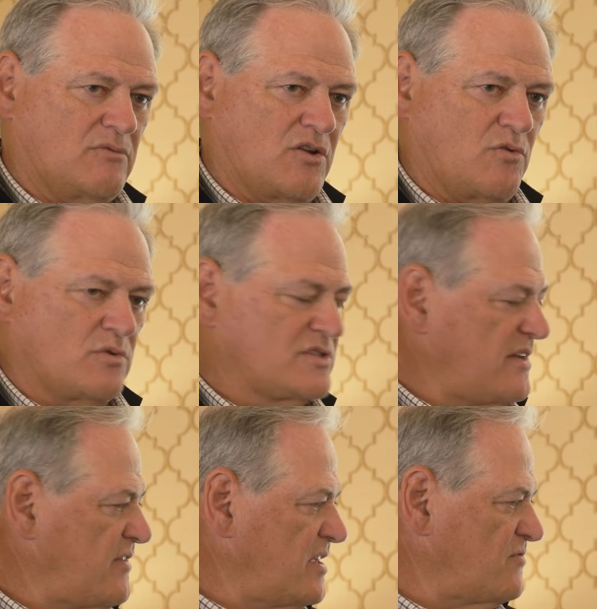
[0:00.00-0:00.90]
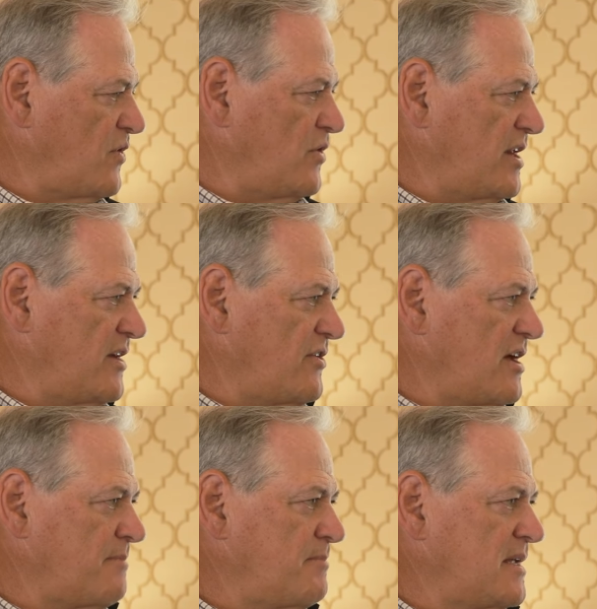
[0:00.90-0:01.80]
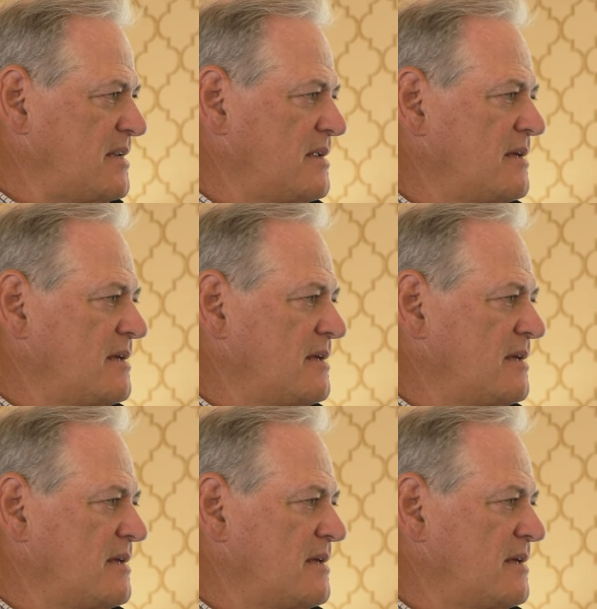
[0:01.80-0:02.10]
We'll see if it gets voted in or not, but